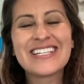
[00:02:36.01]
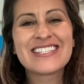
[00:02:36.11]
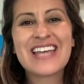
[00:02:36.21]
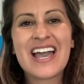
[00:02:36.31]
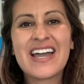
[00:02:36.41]

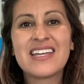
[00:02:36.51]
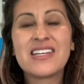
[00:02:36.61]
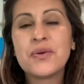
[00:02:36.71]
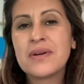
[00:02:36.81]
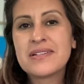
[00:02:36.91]
is that
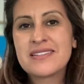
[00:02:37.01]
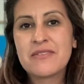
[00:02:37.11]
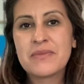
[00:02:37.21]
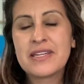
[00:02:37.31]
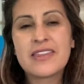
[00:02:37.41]
you are
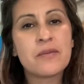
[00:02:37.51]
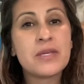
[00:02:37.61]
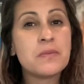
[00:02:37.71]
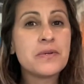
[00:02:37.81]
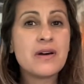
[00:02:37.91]
somebody that
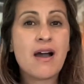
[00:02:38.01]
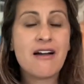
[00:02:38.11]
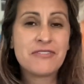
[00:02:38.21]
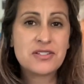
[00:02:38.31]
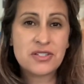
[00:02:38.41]
people
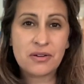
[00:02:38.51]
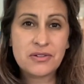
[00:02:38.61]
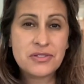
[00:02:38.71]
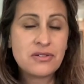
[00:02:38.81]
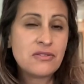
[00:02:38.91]
often
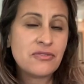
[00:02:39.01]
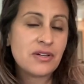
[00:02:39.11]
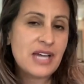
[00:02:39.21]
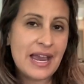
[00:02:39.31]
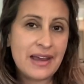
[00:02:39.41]
turn to for
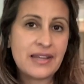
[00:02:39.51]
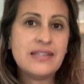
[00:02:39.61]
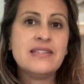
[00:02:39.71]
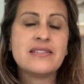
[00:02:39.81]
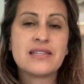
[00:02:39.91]

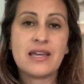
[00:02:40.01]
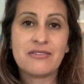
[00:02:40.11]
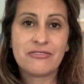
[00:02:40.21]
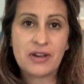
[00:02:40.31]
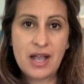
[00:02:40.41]
guidance
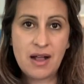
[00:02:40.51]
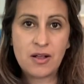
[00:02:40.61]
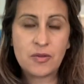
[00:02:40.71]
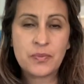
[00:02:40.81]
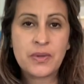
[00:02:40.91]
and for
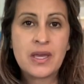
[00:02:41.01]
help.